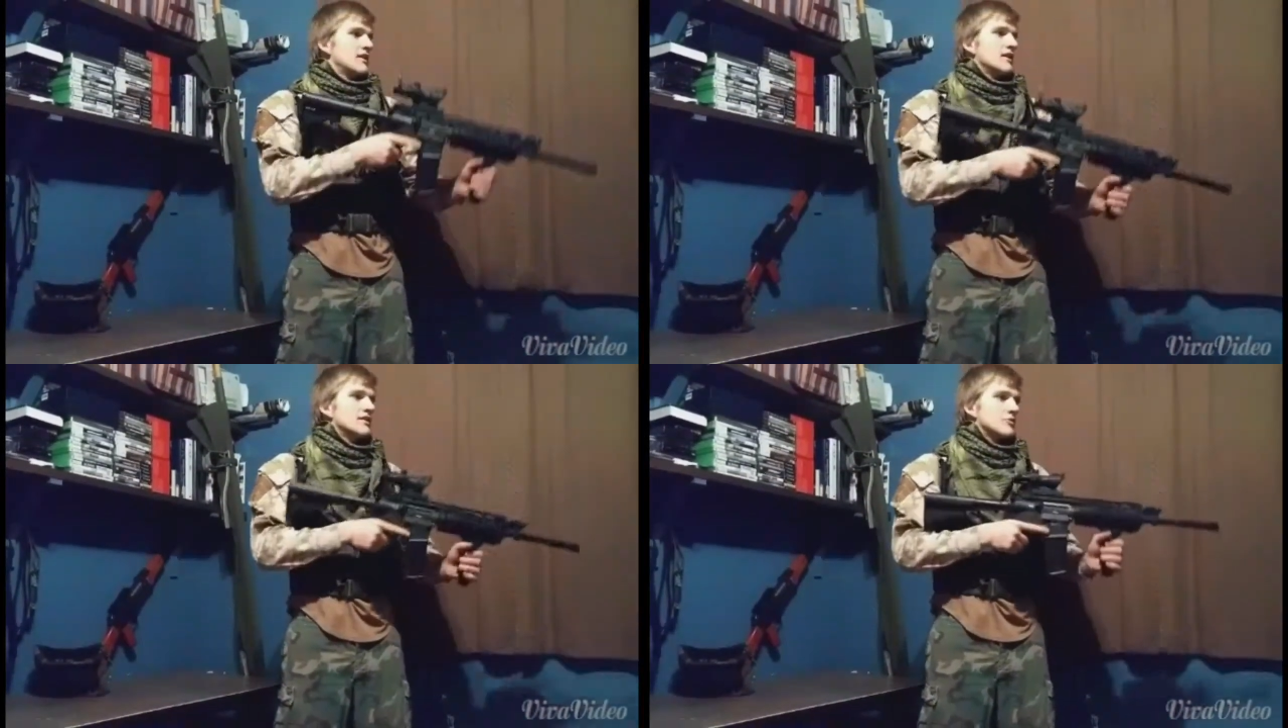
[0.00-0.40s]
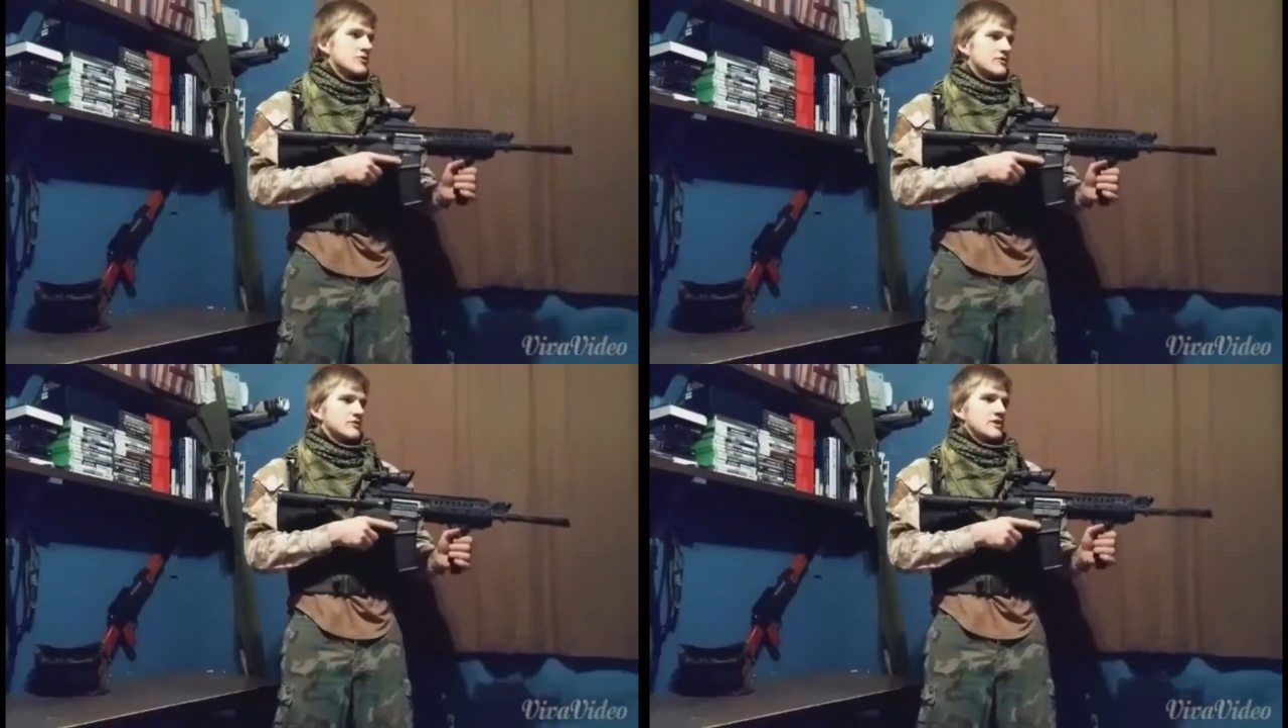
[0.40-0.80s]
And then
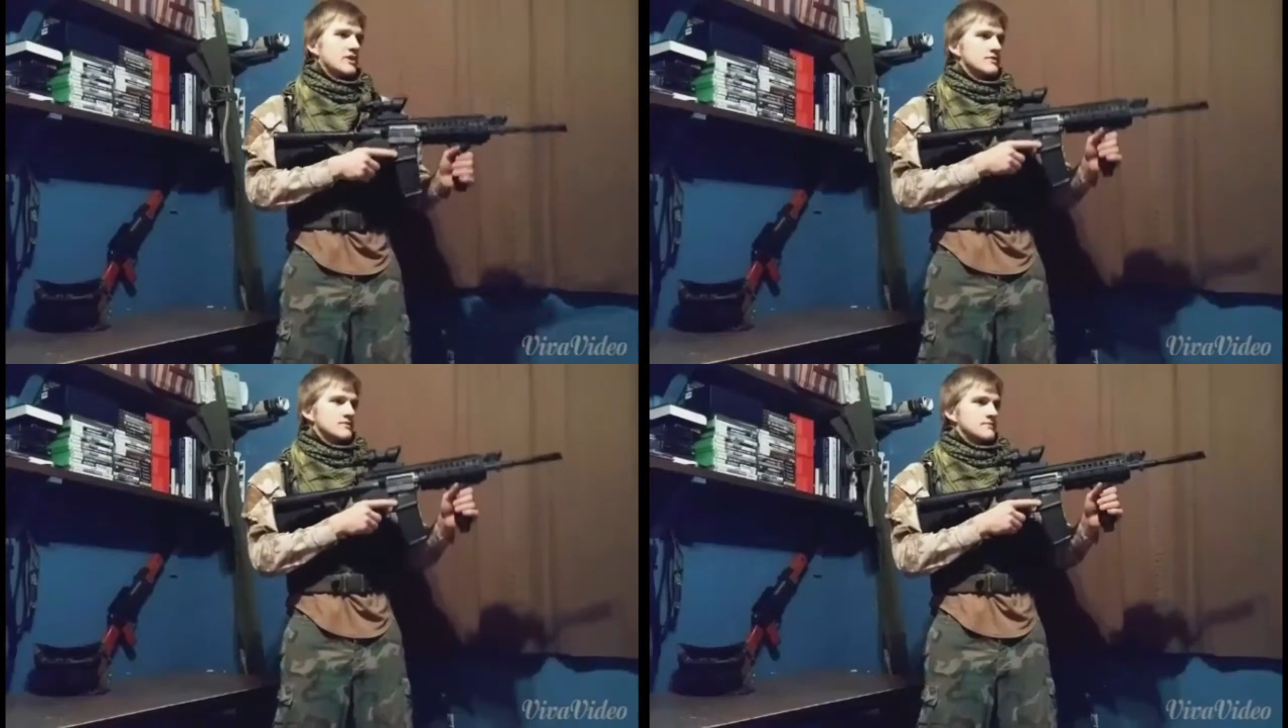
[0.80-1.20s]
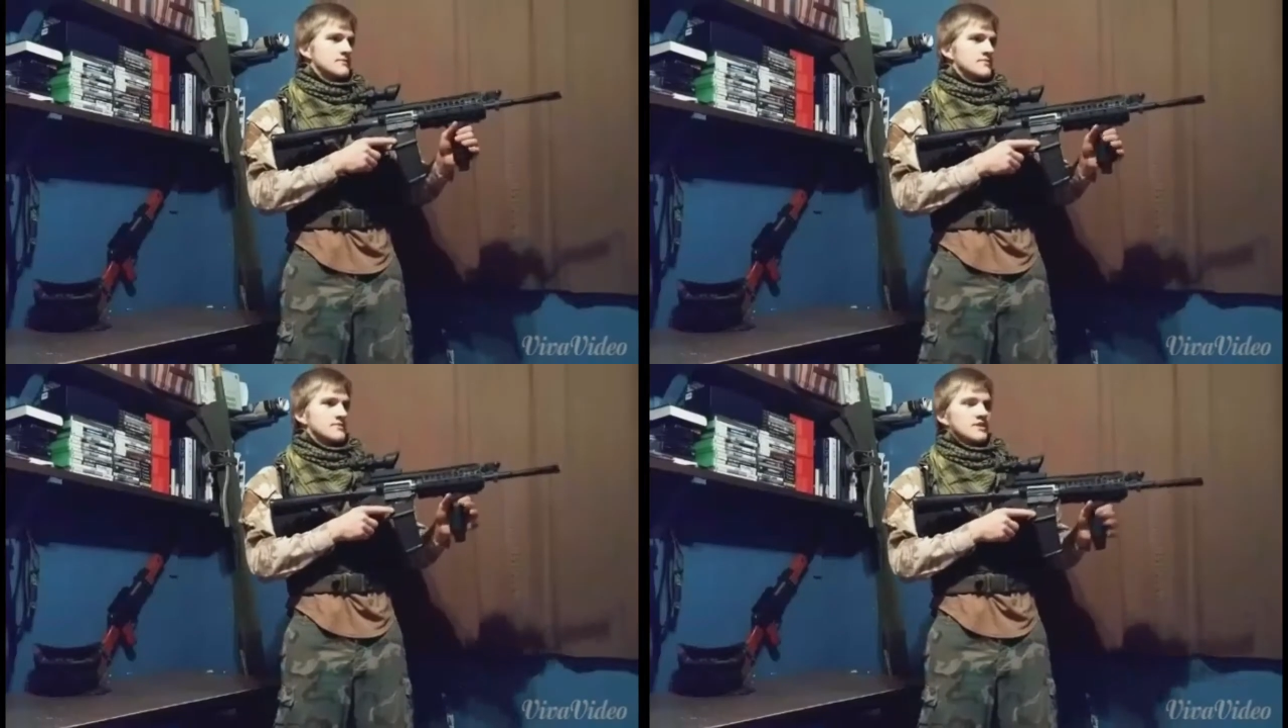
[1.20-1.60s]
once you're done,
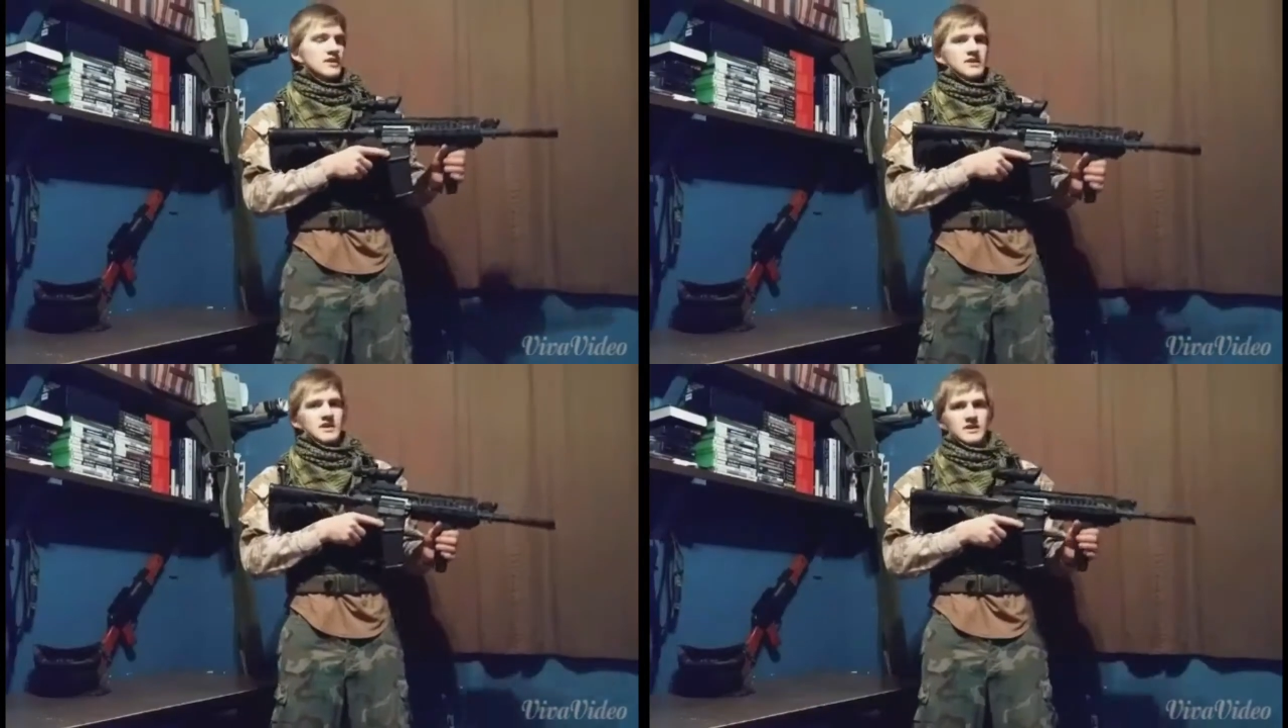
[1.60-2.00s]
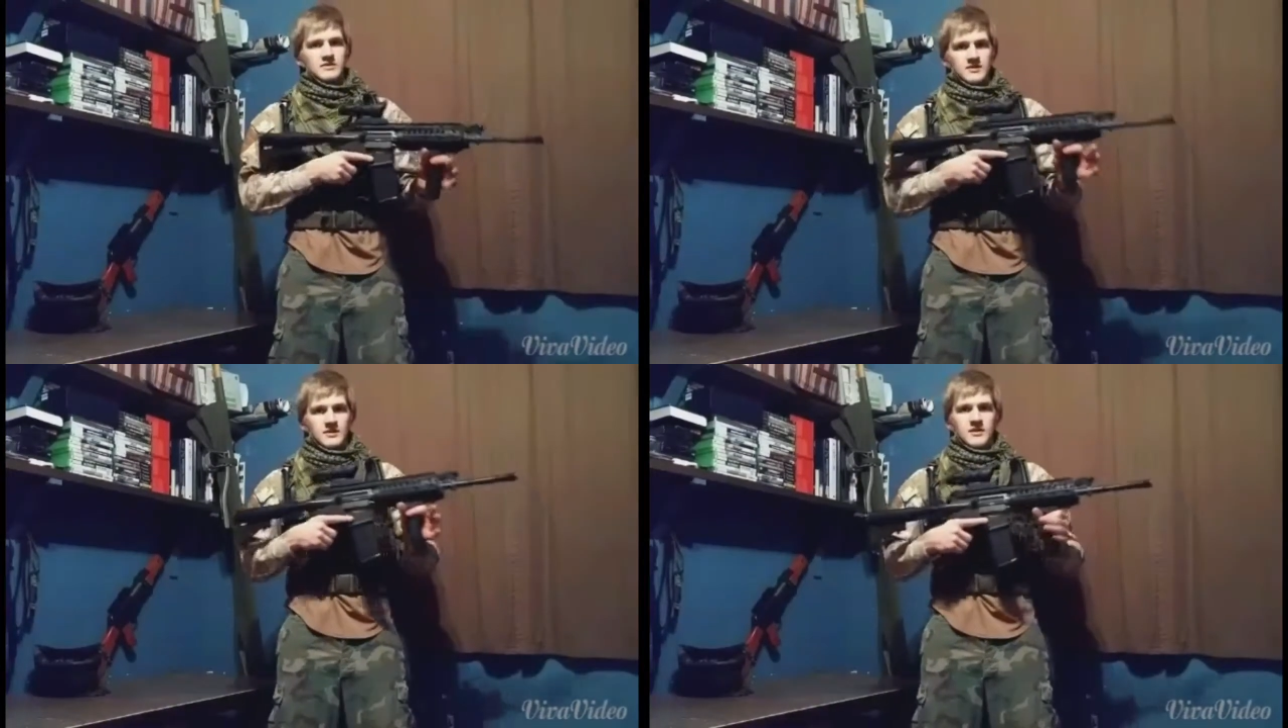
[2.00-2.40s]

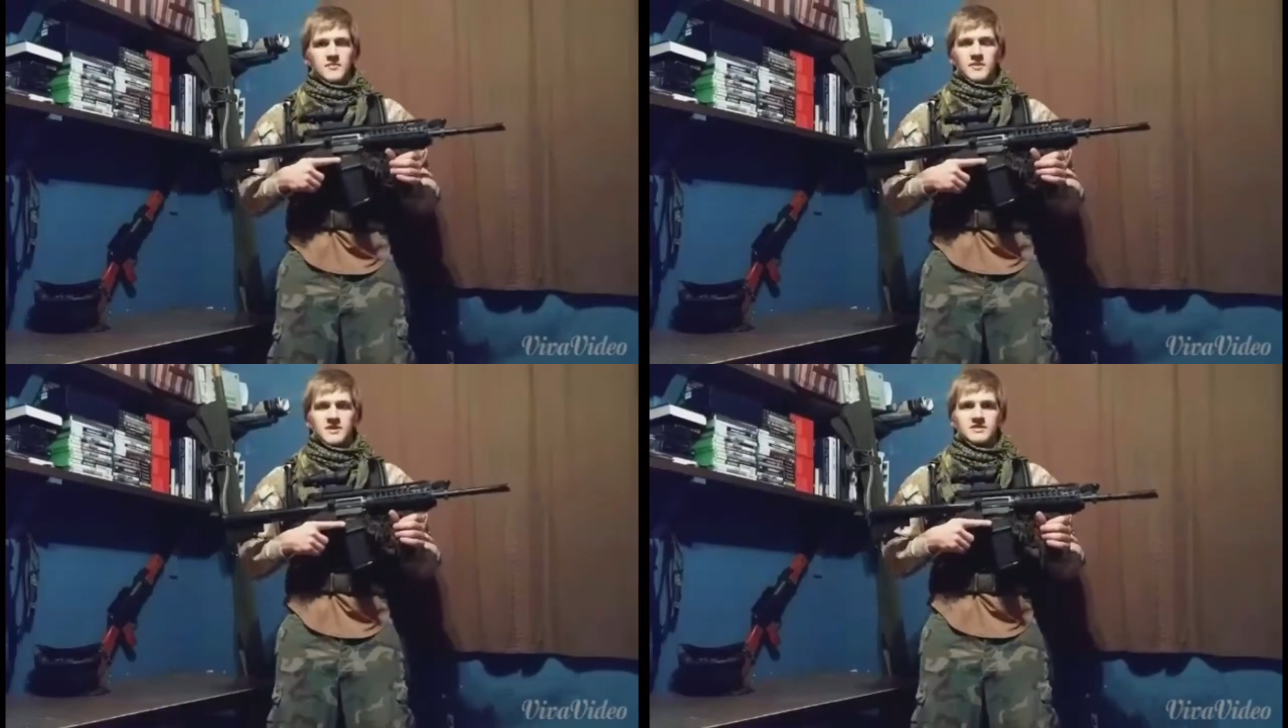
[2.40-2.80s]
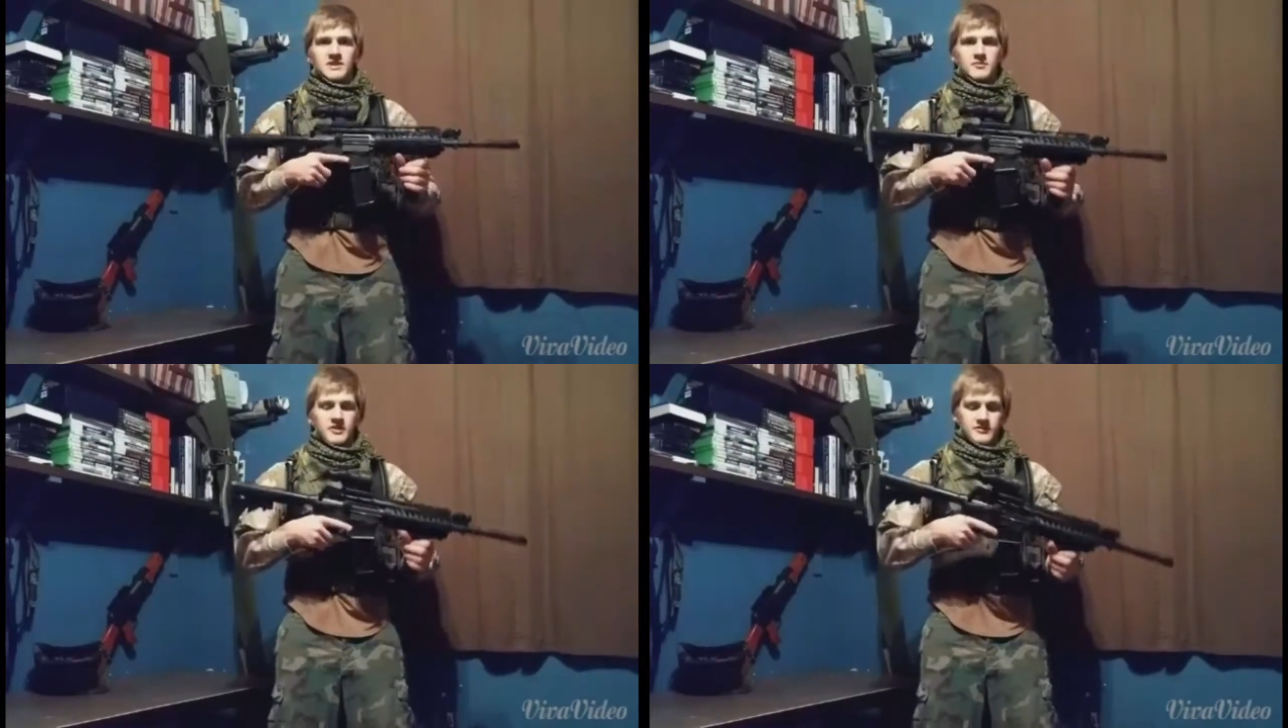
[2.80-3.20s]
again,
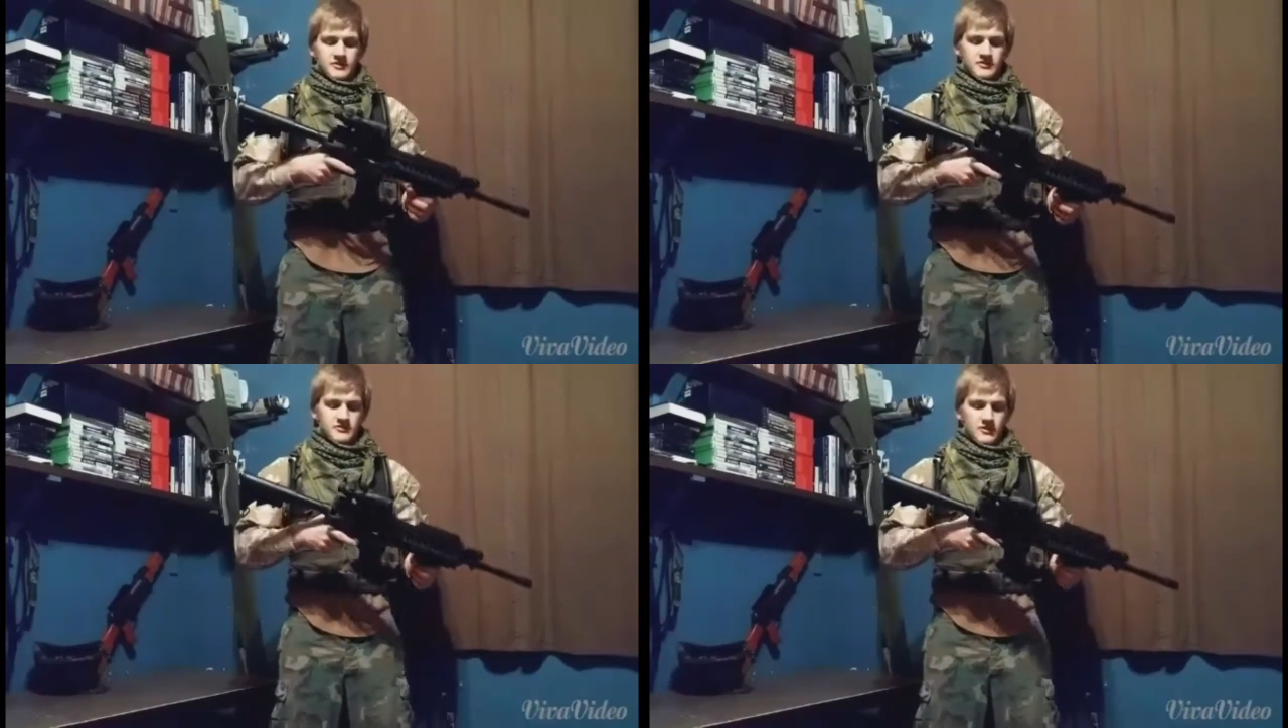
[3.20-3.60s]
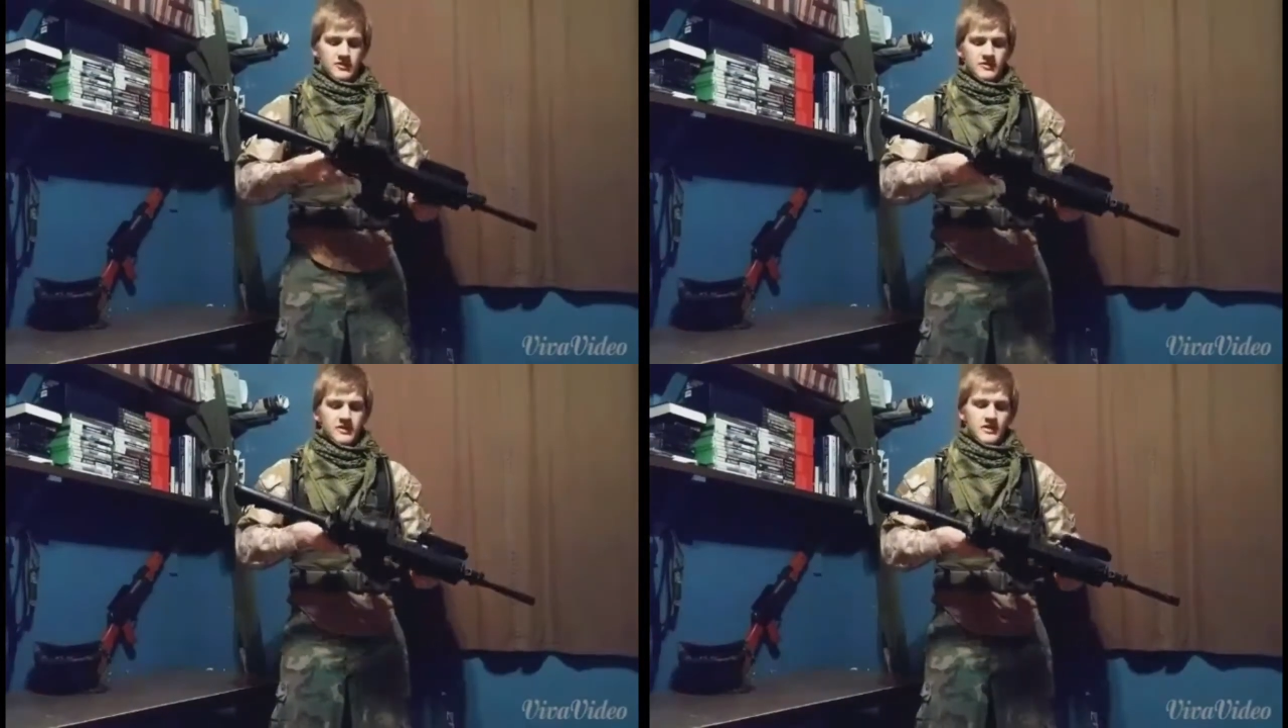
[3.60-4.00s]
maintain muzzle control.